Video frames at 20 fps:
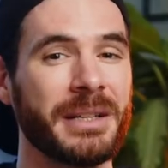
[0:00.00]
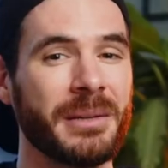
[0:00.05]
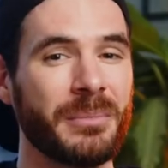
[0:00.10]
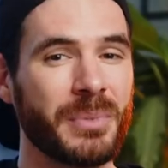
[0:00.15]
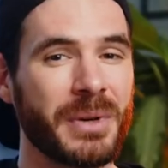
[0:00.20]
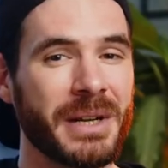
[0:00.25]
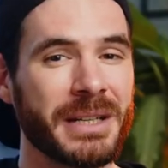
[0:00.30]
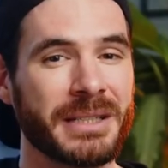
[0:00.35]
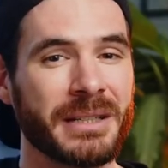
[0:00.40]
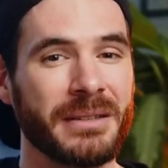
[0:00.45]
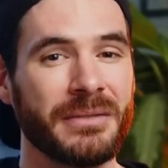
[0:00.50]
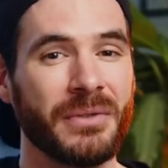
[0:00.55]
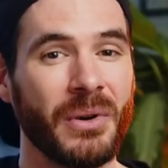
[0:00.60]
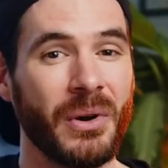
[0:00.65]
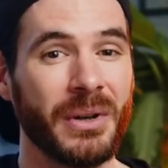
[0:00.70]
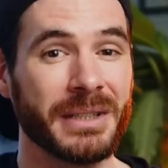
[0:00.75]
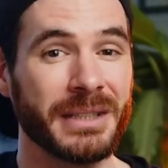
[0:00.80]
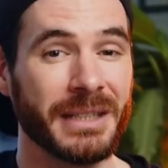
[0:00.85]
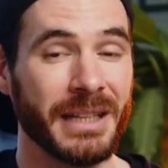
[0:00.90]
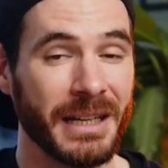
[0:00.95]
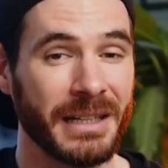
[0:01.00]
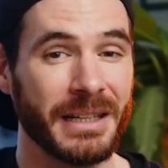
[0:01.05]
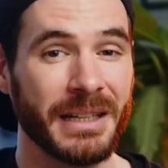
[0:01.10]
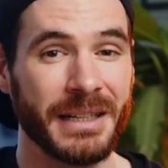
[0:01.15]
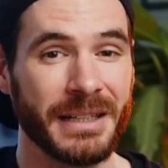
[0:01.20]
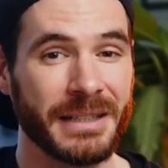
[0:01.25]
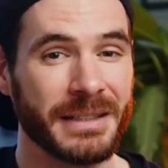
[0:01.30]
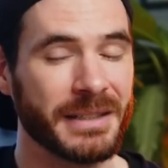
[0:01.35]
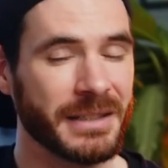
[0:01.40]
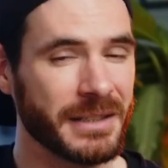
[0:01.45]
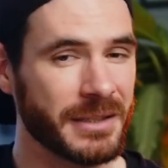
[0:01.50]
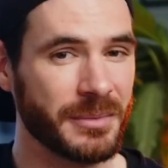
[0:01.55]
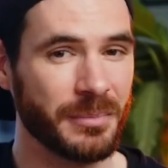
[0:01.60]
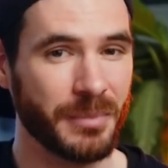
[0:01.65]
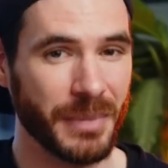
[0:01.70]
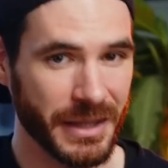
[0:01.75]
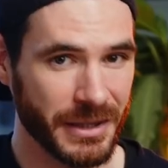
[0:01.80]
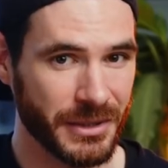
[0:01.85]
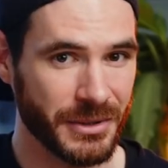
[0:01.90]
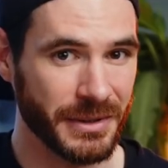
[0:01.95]
impressive on the other hand is
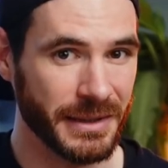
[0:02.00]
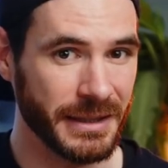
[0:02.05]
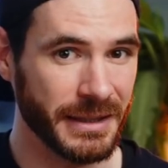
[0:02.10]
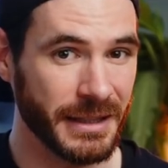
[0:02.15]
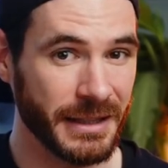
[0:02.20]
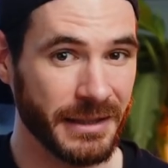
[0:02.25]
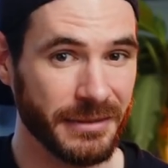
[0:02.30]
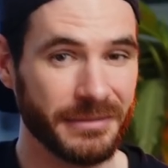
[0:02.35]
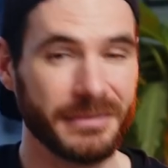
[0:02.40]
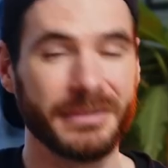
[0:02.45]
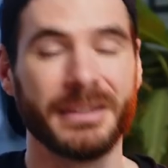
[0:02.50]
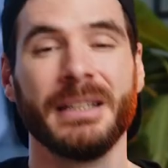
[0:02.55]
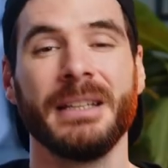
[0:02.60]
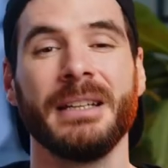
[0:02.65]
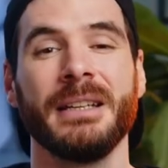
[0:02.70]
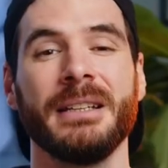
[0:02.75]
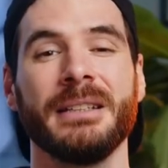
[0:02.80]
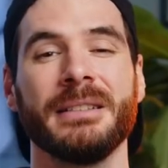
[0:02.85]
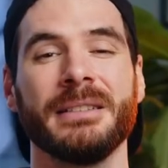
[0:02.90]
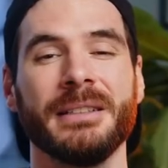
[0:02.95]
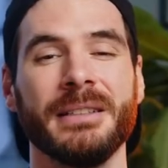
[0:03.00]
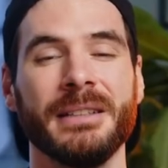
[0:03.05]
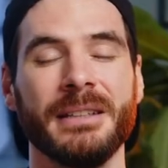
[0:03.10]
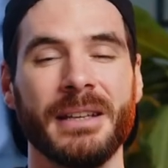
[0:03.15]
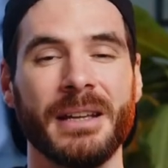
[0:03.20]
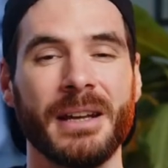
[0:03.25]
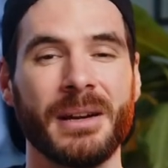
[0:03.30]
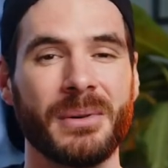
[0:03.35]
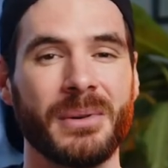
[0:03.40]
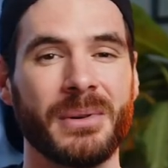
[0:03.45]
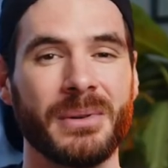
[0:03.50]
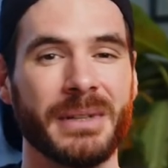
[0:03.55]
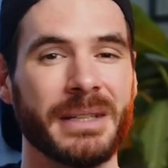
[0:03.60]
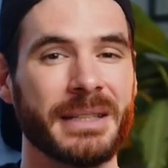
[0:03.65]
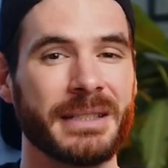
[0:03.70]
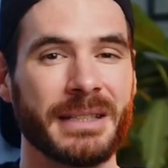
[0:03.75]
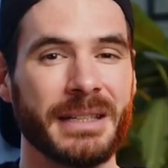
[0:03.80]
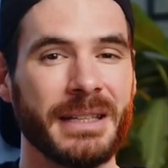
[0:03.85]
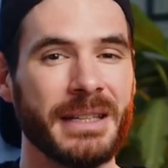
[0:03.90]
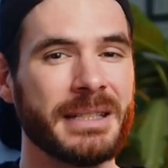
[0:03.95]
battery life. The Aero
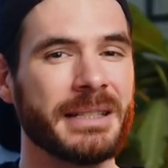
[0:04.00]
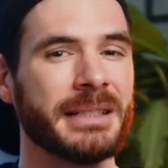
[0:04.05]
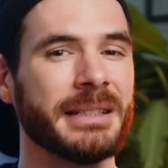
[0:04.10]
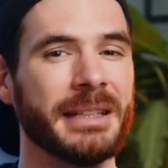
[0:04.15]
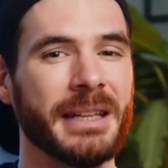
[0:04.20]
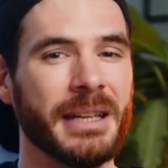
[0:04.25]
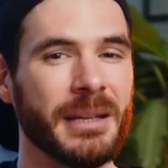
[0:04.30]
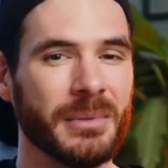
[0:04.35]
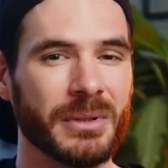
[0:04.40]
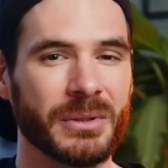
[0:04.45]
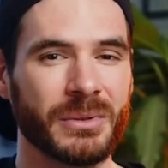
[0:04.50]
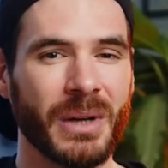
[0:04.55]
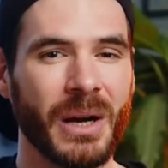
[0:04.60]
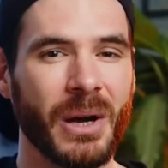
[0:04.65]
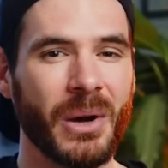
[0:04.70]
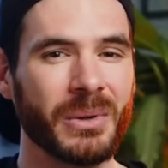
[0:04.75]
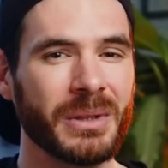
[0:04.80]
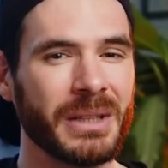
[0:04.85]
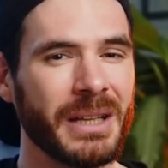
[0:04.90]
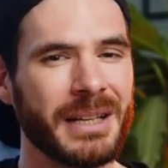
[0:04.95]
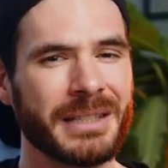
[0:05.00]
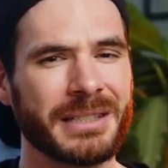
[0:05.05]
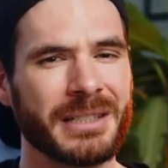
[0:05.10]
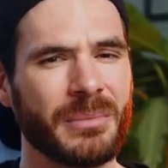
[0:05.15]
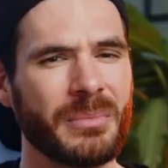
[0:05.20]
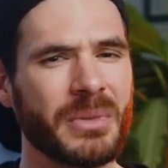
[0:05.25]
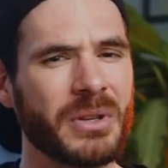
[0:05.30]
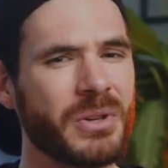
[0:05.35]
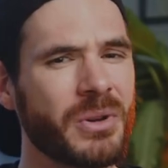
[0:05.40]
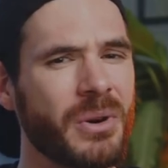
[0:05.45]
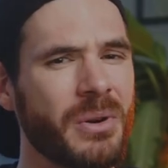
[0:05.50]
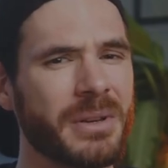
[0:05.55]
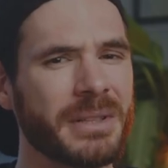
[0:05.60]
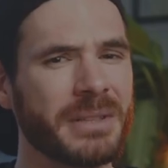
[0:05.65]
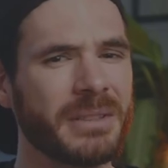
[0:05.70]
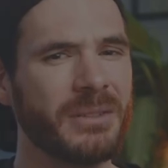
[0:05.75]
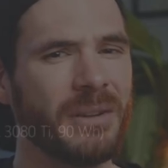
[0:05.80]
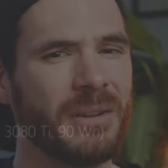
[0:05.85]
is easily able to outlast the majority